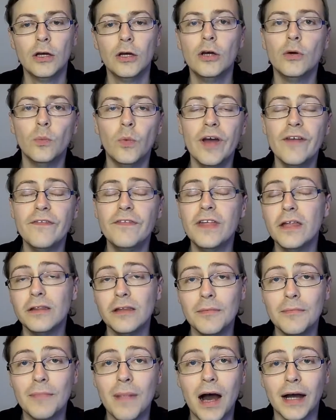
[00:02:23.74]
With this in
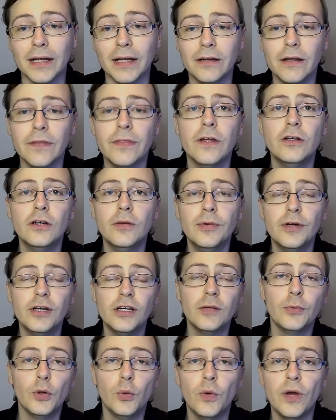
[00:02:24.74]
mind, the
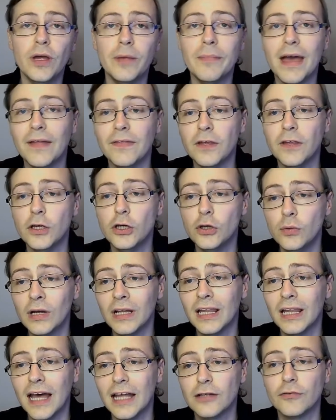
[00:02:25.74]
WWE made the
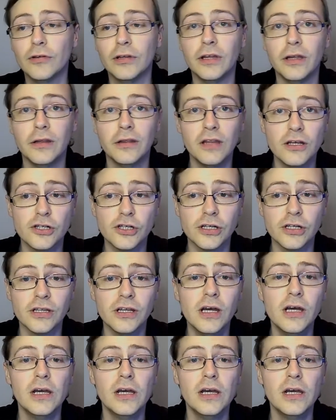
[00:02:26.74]
unilateral decision